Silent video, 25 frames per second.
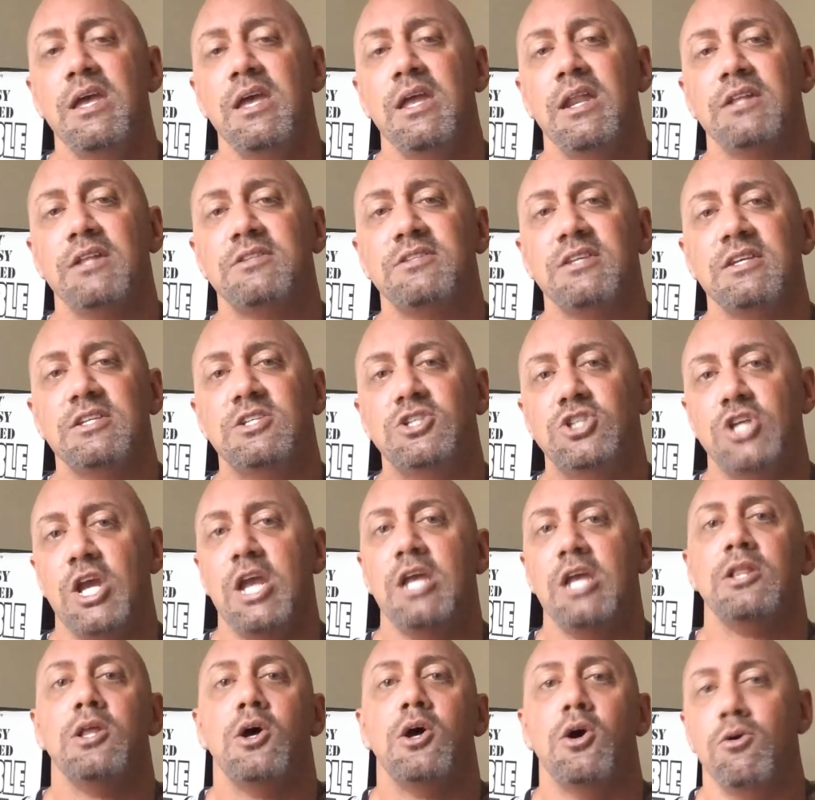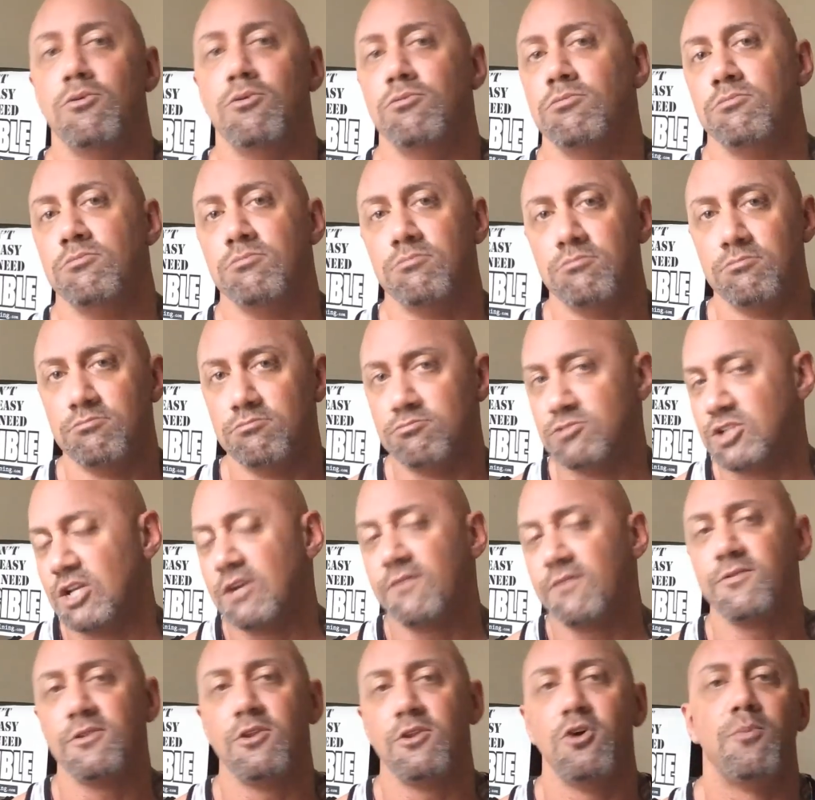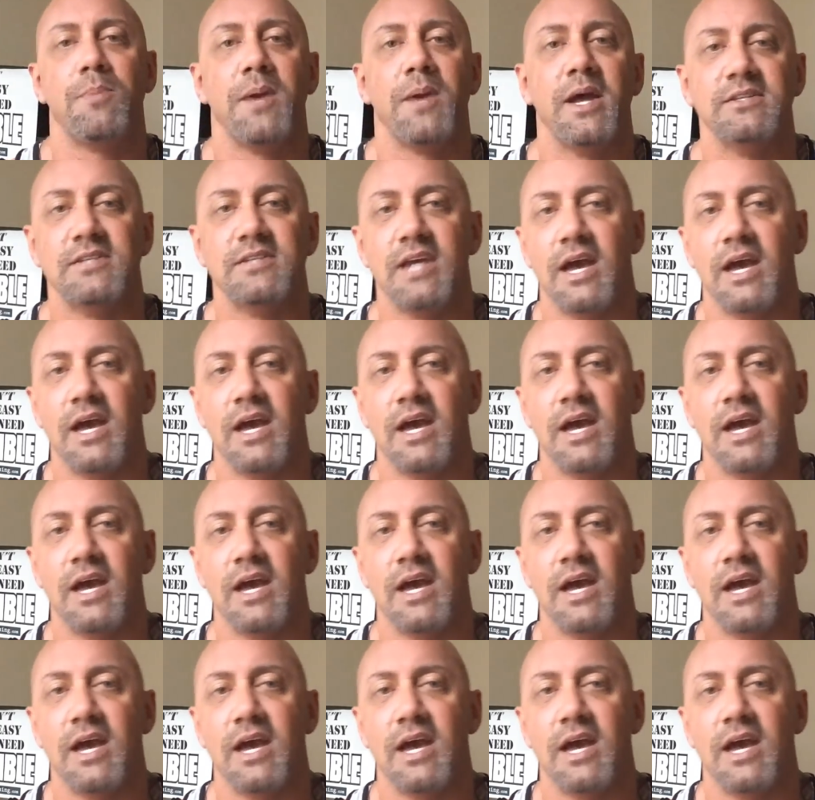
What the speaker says: And it said J-Lo. Jennifer Lopez